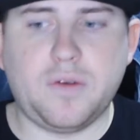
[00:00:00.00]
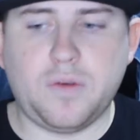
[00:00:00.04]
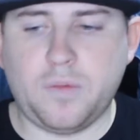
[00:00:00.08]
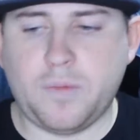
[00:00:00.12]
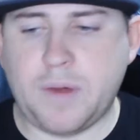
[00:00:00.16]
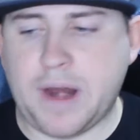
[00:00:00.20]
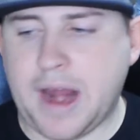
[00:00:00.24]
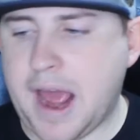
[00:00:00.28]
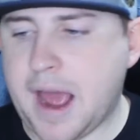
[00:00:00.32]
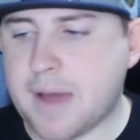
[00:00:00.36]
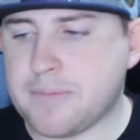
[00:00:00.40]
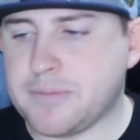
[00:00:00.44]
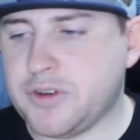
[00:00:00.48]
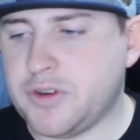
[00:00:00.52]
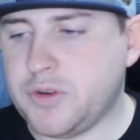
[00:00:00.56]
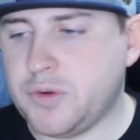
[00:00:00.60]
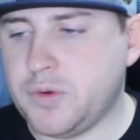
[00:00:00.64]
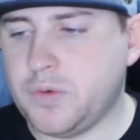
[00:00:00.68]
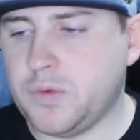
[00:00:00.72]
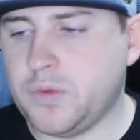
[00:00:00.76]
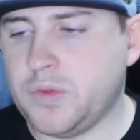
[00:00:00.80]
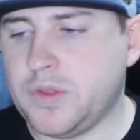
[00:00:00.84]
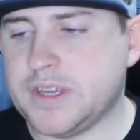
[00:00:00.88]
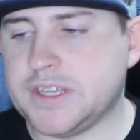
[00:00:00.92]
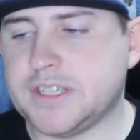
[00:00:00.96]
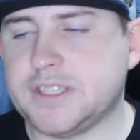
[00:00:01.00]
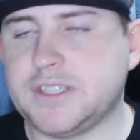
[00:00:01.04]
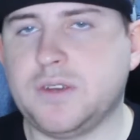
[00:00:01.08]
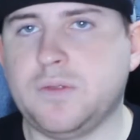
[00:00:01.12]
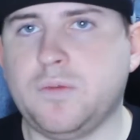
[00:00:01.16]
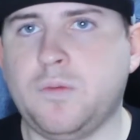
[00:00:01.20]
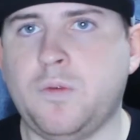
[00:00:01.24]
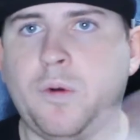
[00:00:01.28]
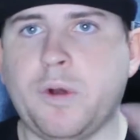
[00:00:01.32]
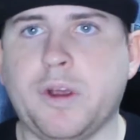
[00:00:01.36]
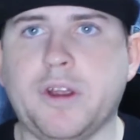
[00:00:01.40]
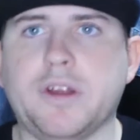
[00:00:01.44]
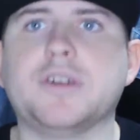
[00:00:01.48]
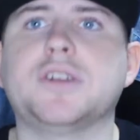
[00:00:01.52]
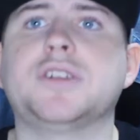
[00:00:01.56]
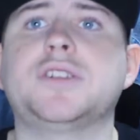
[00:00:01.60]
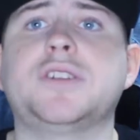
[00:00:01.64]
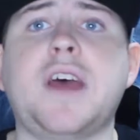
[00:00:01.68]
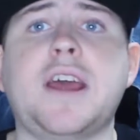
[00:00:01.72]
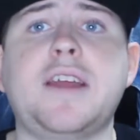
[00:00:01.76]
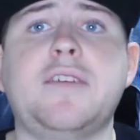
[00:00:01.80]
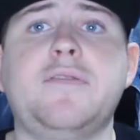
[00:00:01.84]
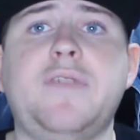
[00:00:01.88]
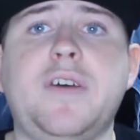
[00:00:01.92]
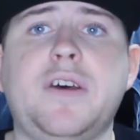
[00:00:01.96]
what happened to this warrior
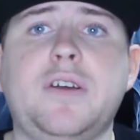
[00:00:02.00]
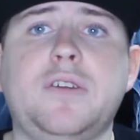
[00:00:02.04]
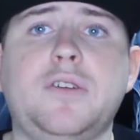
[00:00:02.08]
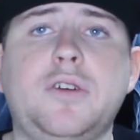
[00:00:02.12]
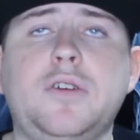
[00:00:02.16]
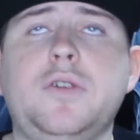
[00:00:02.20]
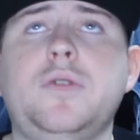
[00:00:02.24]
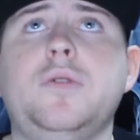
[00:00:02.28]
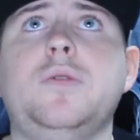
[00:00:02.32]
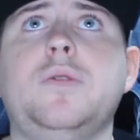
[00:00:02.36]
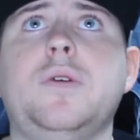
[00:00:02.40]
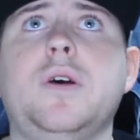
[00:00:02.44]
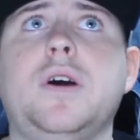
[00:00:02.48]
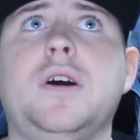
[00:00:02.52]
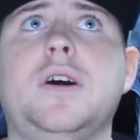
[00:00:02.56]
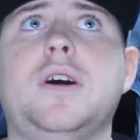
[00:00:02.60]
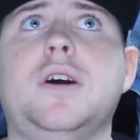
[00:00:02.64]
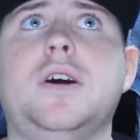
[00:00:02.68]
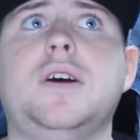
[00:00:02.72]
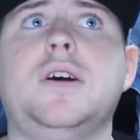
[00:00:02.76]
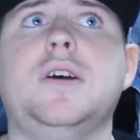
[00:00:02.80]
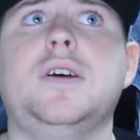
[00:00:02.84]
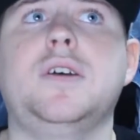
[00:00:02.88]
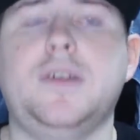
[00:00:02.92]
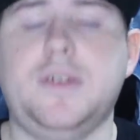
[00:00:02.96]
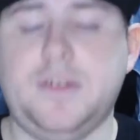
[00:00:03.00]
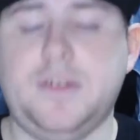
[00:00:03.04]
Steinfeld, or